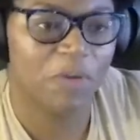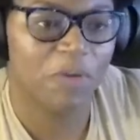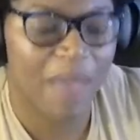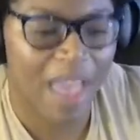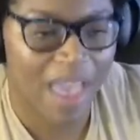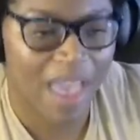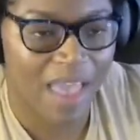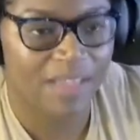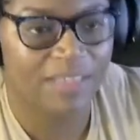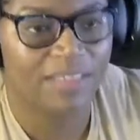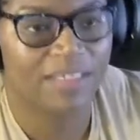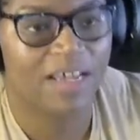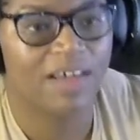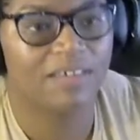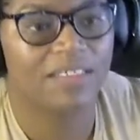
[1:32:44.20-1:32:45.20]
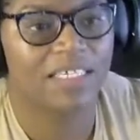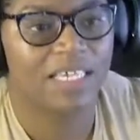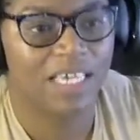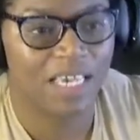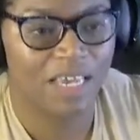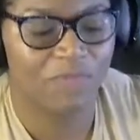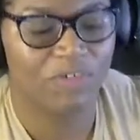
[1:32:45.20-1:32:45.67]
your mask, because
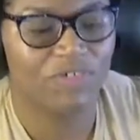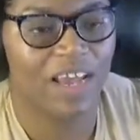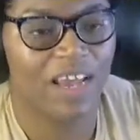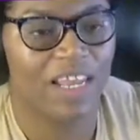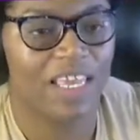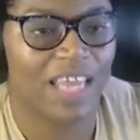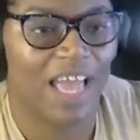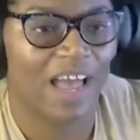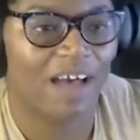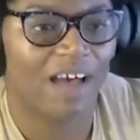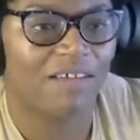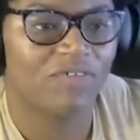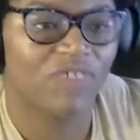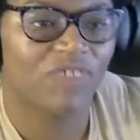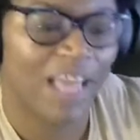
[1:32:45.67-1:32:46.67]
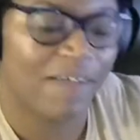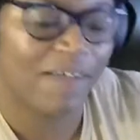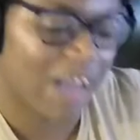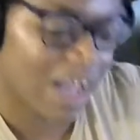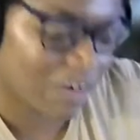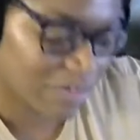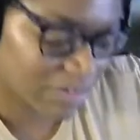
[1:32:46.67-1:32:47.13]
again, we're trying to get out and trying to have a
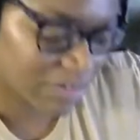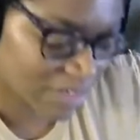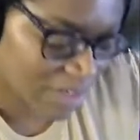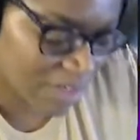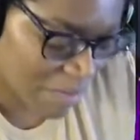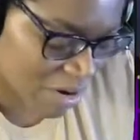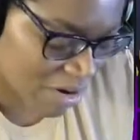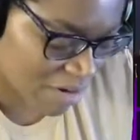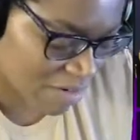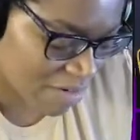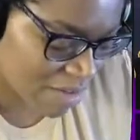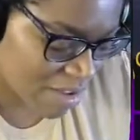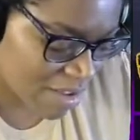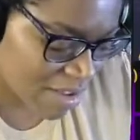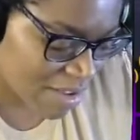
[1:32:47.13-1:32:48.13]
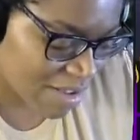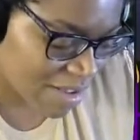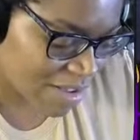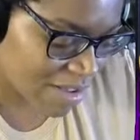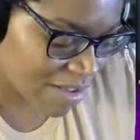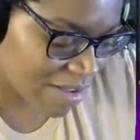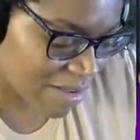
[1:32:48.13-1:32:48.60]
hot girl summer.
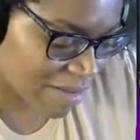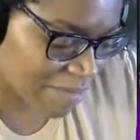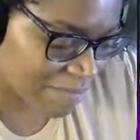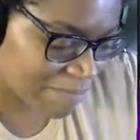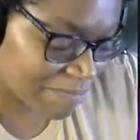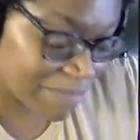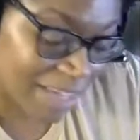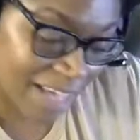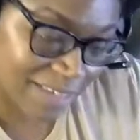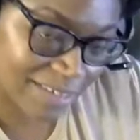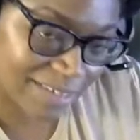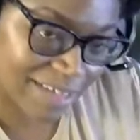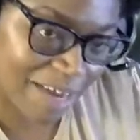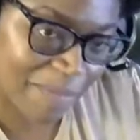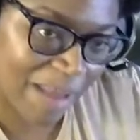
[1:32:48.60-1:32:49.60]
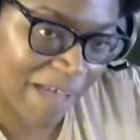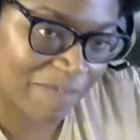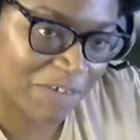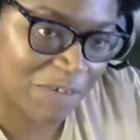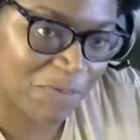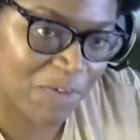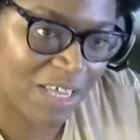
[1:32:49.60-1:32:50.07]
But yes, everybody have a
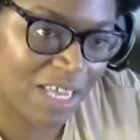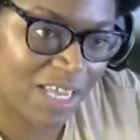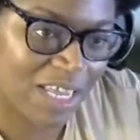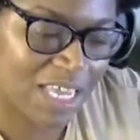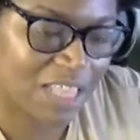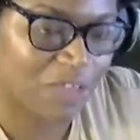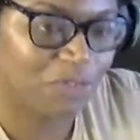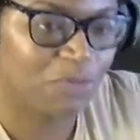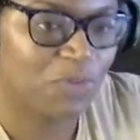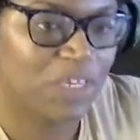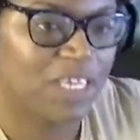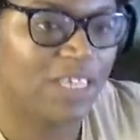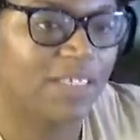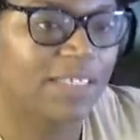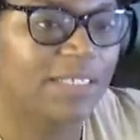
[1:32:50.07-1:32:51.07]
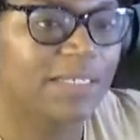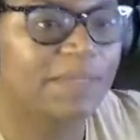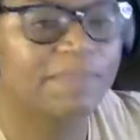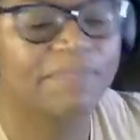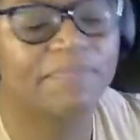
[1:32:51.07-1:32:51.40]
good weekend and get those wins.